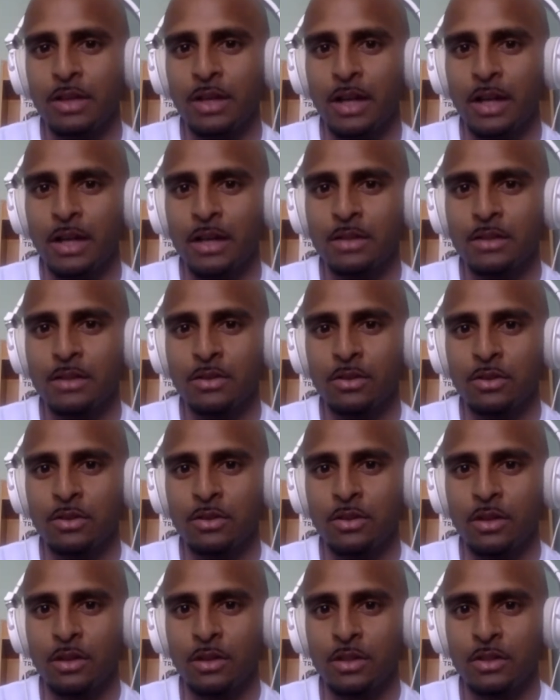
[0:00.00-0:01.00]
ask those
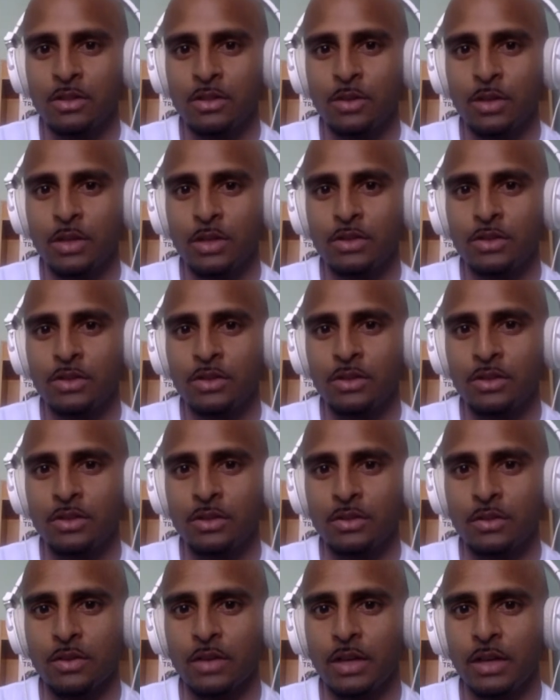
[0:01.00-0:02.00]
honest questions,
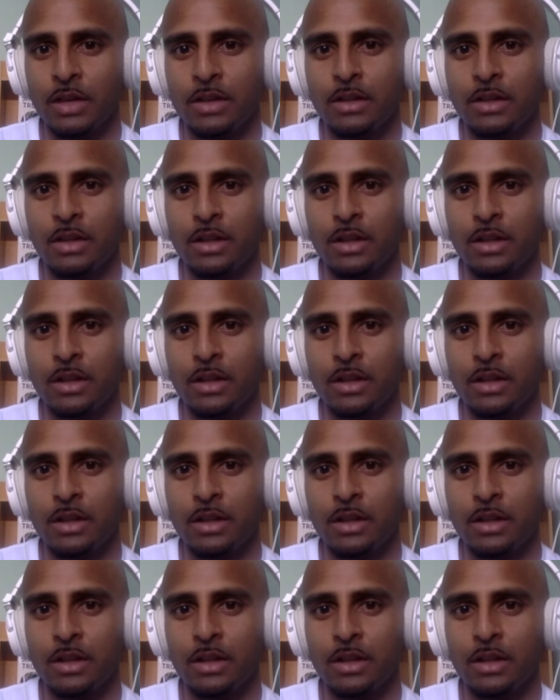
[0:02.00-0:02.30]
right?